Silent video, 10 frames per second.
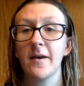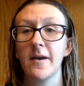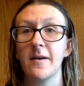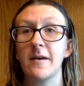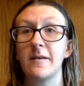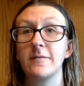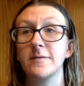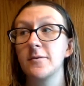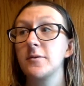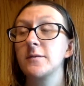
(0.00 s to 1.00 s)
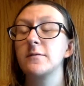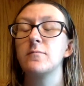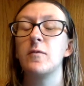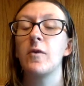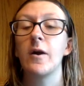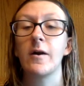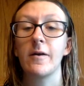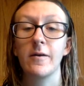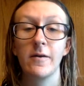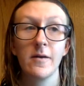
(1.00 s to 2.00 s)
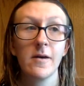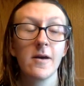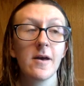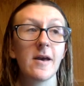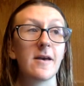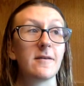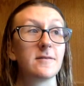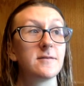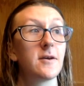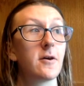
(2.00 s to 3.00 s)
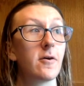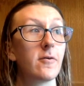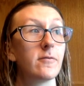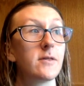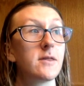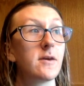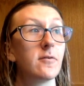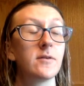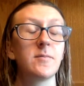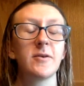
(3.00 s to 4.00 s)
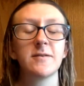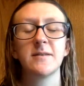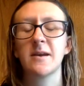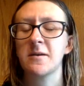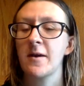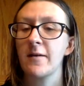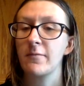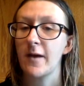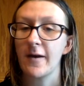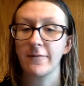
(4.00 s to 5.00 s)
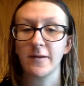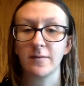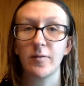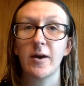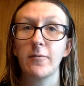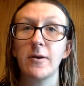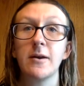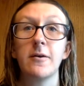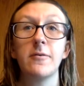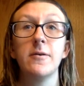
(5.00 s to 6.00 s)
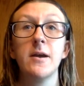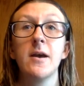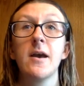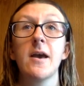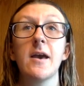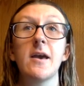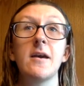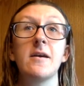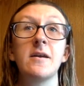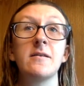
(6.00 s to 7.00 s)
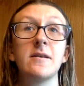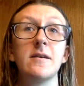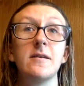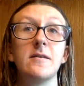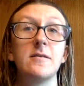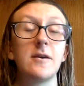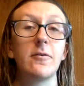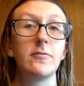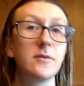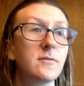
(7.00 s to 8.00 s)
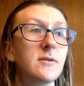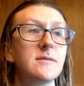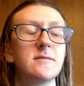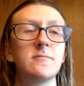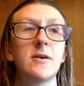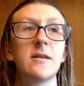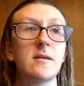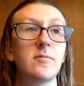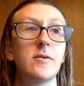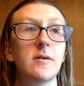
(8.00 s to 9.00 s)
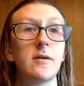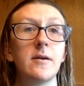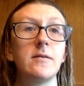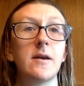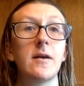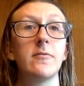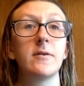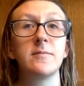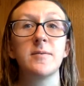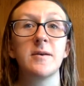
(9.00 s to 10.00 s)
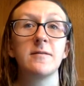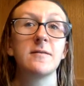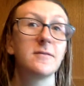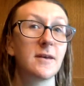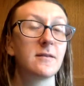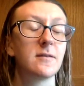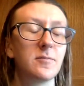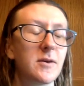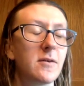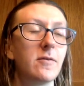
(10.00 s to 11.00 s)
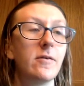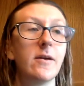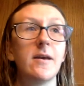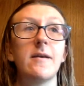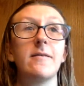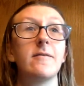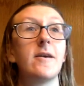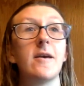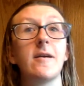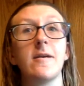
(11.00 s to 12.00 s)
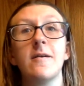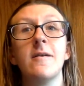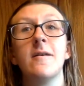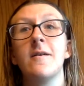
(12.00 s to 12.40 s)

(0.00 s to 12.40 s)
and so does Gamora. And so the only person that you have left is Black Widow. And the only reason why they put her in there was because of sex appeal and like